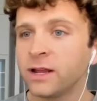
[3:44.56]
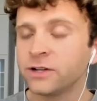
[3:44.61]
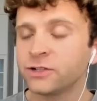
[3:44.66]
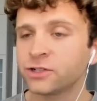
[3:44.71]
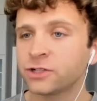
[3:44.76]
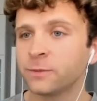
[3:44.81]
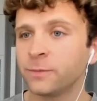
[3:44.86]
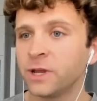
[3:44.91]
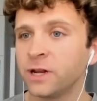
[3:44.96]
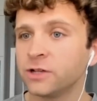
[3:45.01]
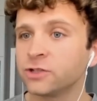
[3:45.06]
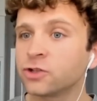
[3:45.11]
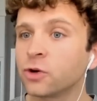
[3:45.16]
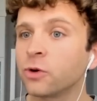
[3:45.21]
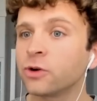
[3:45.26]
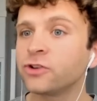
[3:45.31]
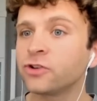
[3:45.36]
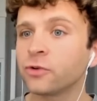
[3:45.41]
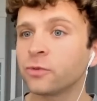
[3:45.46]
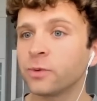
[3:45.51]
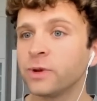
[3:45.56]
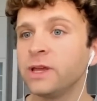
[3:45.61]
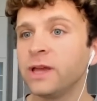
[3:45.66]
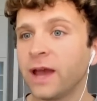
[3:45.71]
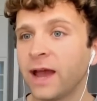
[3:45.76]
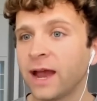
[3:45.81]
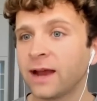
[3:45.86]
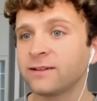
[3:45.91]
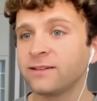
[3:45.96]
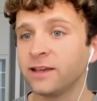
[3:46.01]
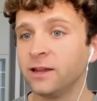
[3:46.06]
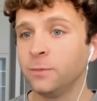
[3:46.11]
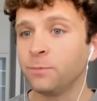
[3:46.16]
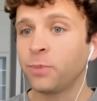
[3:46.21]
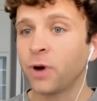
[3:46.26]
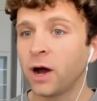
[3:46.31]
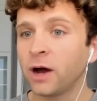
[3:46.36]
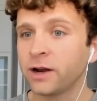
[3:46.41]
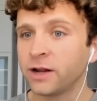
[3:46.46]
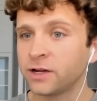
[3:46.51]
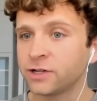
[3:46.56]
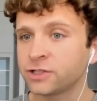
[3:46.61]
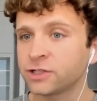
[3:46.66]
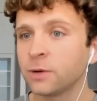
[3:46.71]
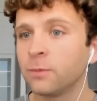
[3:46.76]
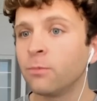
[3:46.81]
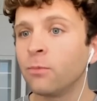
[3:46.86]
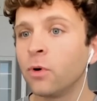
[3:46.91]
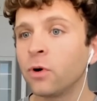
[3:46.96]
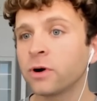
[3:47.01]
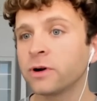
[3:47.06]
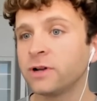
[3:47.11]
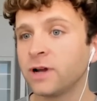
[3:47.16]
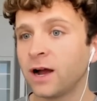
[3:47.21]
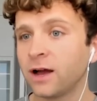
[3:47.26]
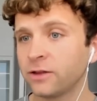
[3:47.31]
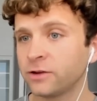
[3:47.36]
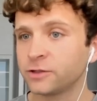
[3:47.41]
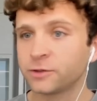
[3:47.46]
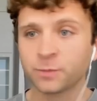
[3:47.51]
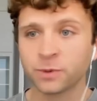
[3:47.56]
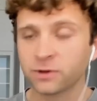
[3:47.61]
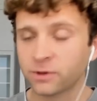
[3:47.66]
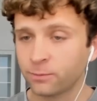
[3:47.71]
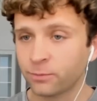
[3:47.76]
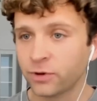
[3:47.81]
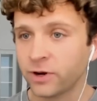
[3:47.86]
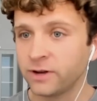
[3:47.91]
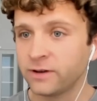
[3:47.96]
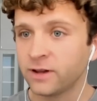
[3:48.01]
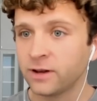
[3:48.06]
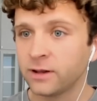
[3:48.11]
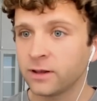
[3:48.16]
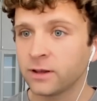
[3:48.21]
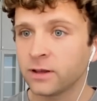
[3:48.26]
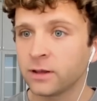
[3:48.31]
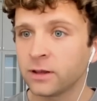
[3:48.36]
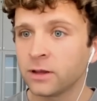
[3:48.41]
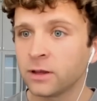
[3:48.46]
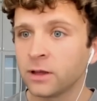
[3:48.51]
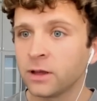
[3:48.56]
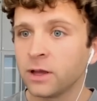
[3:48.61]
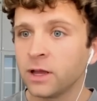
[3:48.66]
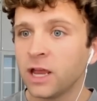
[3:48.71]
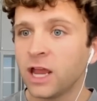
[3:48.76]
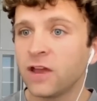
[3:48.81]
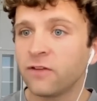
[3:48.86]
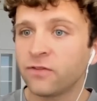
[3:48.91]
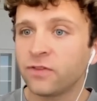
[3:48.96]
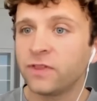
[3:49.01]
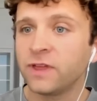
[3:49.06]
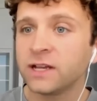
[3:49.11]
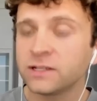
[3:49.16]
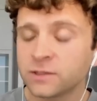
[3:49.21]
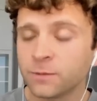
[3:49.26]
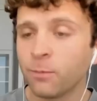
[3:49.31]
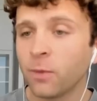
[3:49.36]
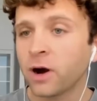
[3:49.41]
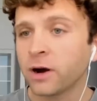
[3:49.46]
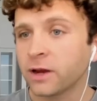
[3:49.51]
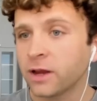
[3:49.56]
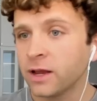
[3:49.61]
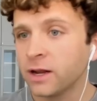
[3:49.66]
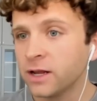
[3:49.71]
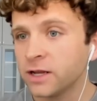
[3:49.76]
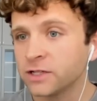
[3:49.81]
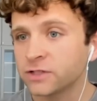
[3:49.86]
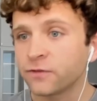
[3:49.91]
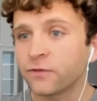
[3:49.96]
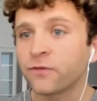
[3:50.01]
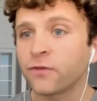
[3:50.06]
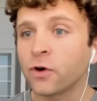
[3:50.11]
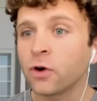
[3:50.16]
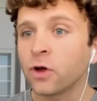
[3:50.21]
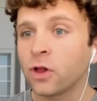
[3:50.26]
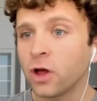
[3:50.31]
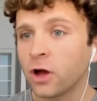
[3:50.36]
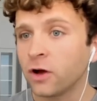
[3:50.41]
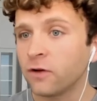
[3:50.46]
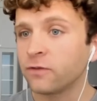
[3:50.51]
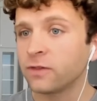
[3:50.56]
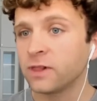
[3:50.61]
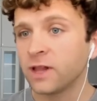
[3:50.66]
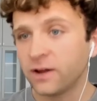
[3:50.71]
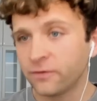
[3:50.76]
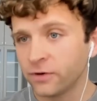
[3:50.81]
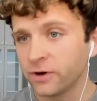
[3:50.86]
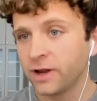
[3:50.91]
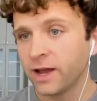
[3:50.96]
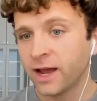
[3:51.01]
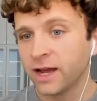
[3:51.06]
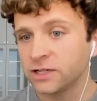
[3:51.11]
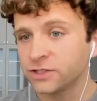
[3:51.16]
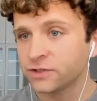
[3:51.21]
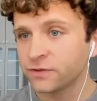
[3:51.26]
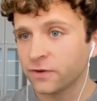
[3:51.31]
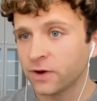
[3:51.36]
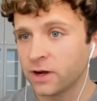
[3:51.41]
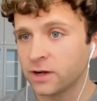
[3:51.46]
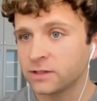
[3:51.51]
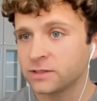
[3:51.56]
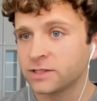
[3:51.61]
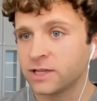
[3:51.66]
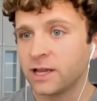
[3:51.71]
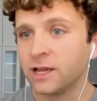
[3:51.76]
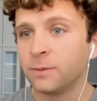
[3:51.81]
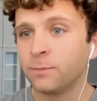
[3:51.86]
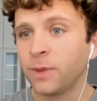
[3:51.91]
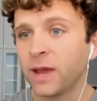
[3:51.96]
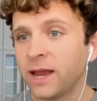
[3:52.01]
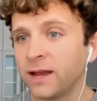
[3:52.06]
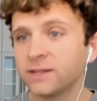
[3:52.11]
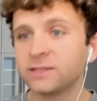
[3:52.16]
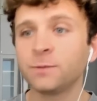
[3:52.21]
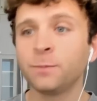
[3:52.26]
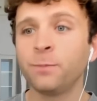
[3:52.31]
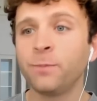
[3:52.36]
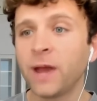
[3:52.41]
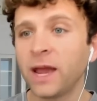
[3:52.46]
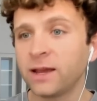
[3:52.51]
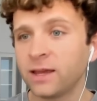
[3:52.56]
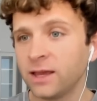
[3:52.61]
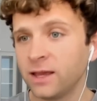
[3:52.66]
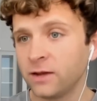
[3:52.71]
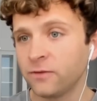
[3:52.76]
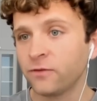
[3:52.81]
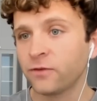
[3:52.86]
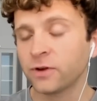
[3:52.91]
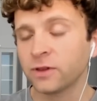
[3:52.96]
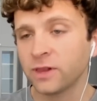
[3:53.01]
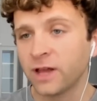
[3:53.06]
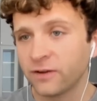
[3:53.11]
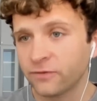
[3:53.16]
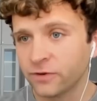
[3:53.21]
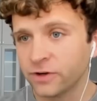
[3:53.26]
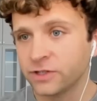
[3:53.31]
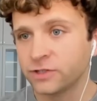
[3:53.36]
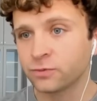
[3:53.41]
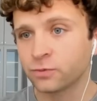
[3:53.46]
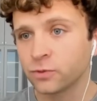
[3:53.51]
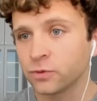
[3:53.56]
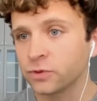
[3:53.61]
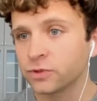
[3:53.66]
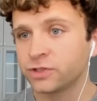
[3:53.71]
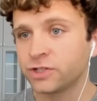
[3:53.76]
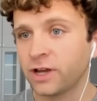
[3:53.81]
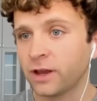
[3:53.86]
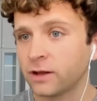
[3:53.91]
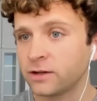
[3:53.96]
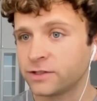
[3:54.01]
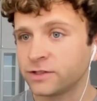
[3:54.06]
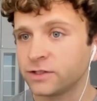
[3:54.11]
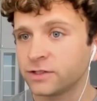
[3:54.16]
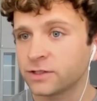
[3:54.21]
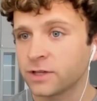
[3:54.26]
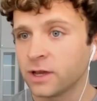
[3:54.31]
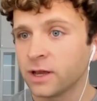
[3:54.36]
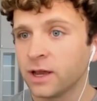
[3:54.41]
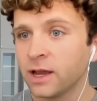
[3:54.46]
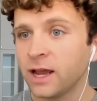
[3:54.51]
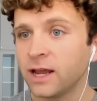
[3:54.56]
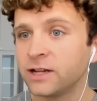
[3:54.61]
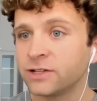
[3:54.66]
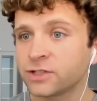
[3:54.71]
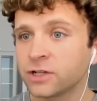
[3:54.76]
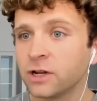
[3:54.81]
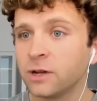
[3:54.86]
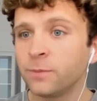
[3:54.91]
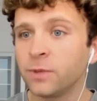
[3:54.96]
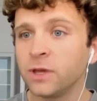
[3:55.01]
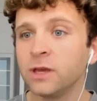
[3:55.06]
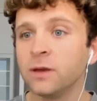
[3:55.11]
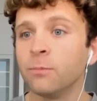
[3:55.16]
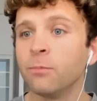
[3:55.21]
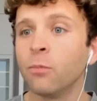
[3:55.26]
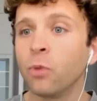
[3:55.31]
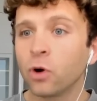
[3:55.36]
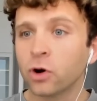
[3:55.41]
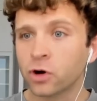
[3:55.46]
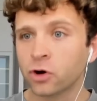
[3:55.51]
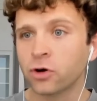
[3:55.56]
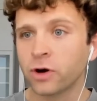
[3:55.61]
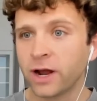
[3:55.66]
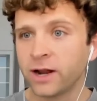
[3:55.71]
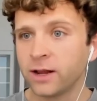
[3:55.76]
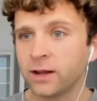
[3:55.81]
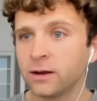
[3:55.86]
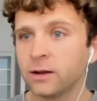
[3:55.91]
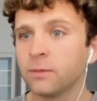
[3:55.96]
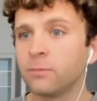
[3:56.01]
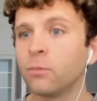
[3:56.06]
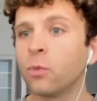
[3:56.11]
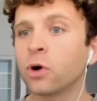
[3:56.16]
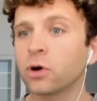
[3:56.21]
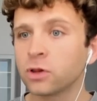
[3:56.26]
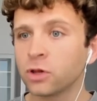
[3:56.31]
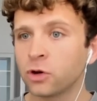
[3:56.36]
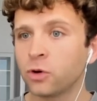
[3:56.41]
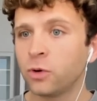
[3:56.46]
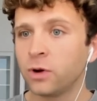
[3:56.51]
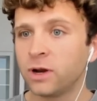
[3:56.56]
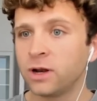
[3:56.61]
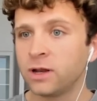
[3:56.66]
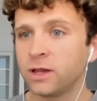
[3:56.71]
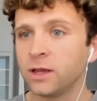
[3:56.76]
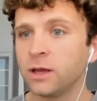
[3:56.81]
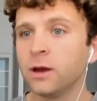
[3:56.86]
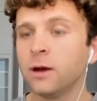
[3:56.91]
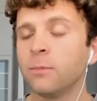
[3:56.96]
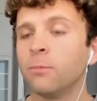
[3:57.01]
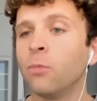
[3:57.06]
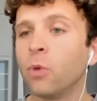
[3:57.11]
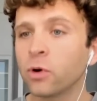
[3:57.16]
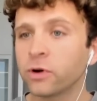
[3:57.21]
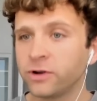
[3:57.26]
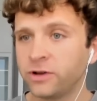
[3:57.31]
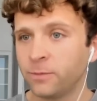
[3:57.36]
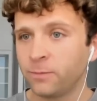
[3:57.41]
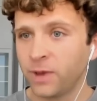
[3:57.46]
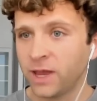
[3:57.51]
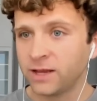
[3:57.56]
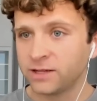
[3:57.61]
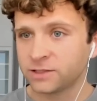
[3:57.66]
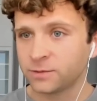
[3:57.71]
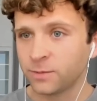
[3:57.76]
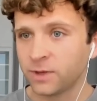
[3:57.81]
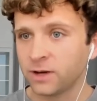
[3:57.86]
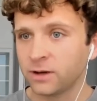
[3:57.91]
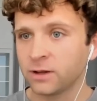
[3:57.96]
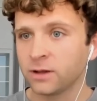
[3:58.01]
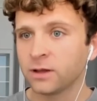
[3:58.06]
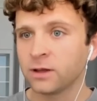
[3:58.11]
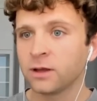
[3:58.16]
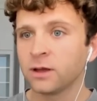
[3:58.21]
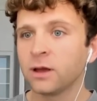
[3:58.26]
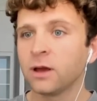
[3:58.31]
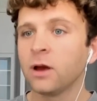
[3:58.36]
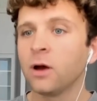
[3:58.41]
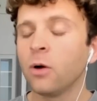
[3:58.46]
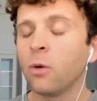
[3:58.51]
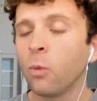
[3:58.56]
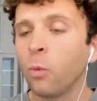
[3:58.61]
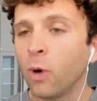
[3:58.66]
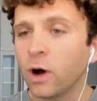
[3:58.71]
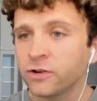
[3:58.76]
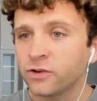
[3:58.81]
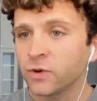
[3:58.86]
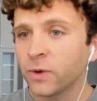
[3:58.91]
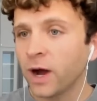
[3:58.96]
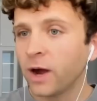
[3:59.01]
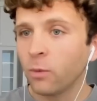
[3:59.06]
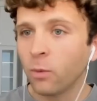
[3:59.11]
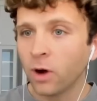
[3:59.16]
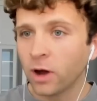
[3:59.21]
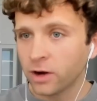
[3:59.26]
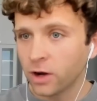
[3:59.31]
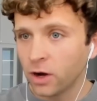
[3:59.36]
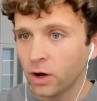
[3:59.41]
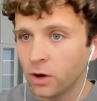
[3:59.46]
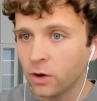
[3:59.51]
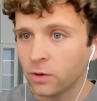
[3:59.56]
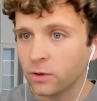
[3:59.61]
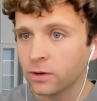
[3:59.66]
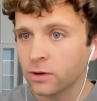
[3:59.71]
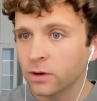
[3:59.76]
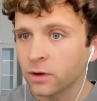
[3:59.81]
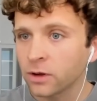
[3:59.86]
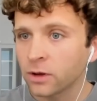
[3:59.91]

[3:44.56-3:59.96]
instrument is going to react and punish more dollars printed? If this market is full of levered hedge funds and banks begging for leverage rule changes, and it's going to be more credit, more liquidity, more debasement, what do I want to own?